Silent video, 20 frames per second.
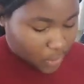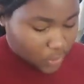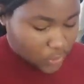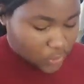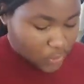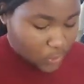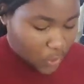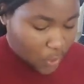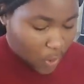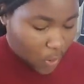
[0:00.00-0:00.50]

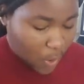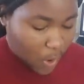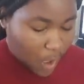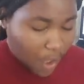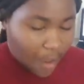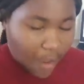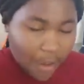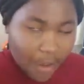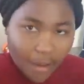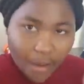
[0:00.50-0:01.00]
So
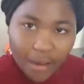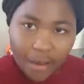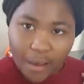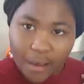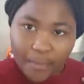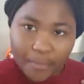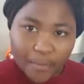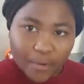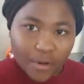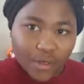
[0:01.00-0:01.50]

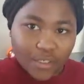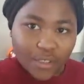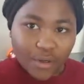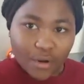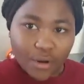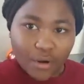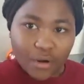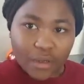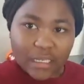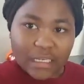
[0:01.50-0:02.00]
upon
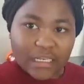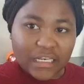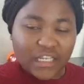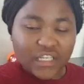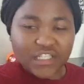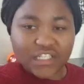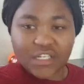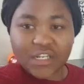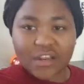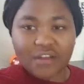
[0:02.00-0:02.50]
your
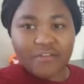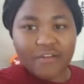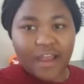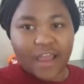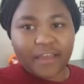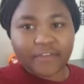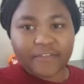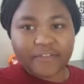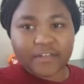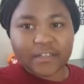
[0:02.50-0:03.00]
initial
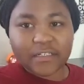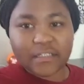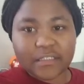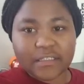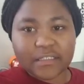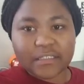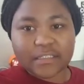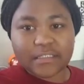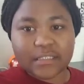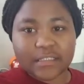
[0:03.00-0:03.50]
arrival,
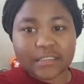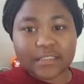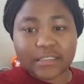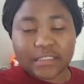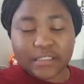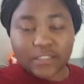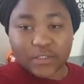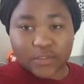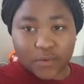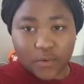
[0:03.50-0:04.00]
the
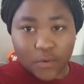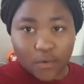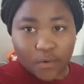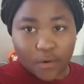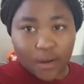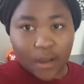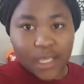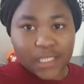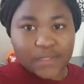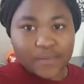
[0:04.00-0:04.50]
CISO,
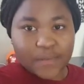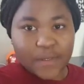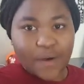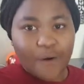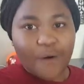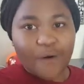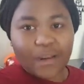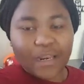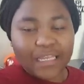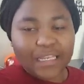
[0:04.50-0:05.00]
as we
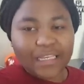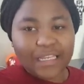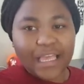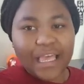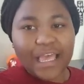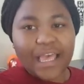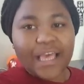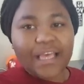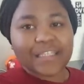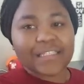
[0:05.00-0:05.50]
call it,
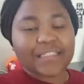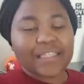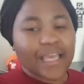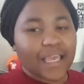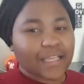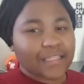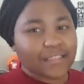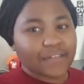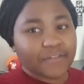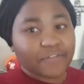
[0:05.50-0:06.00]

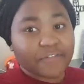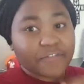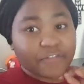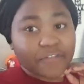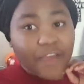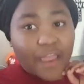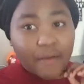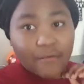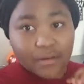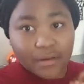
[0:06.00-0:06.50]
takes
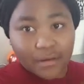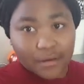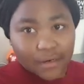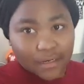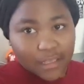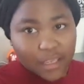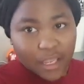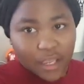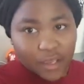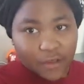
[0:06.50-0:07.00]
very good
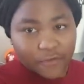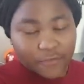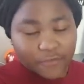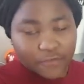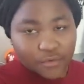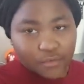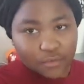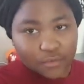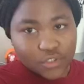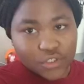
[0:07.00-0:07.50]
care of
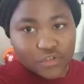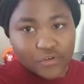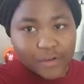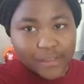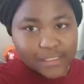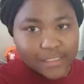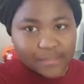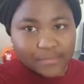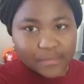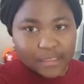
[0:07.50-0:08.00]
you.
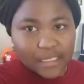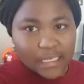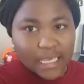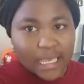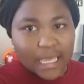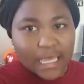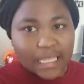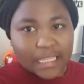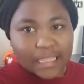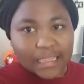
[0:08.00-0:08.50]
Trust me.
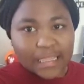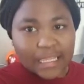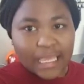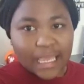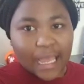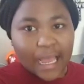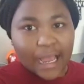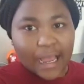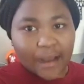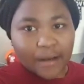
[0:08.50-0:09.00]

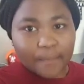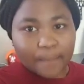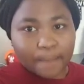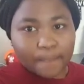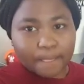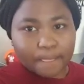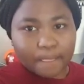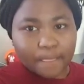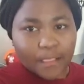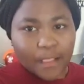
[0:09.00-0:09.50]
They
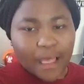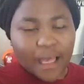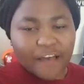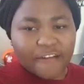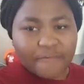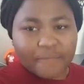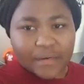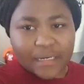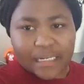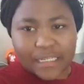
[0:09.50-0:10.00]

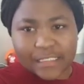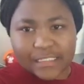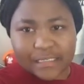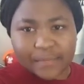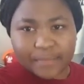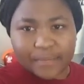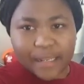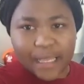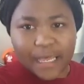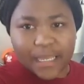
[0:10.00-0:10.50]
have put
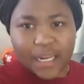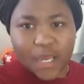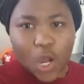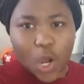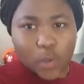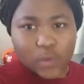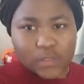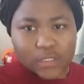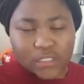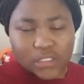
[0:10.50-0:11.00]
into plan a
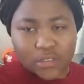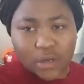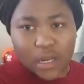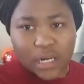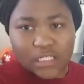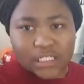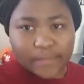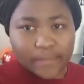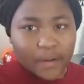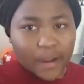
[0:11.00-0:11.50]
housing
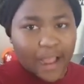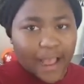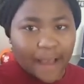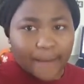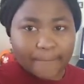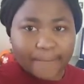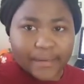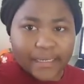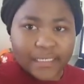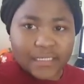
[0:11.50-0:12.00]
scholarship on
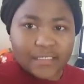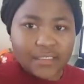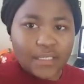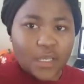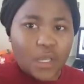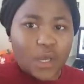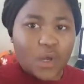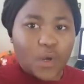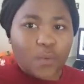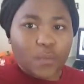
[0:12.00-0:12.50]
campus,
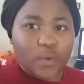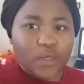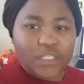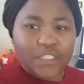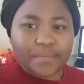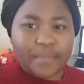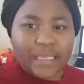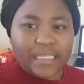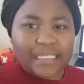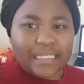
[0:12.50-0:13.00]

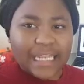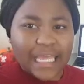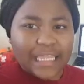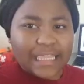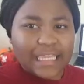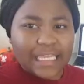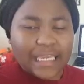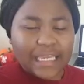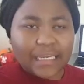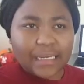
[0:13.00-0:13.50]
which makes it, I
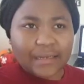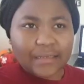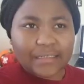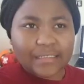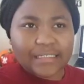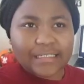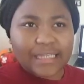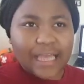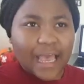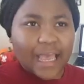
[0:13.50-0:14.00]
think,
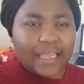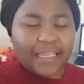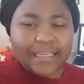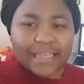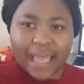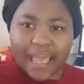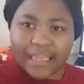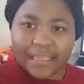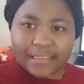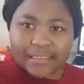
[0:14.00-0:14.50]

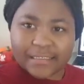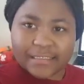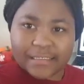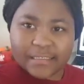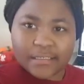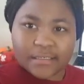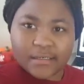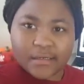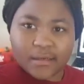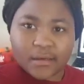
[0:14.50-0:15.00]

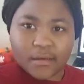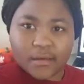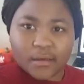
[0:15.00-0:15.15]
$990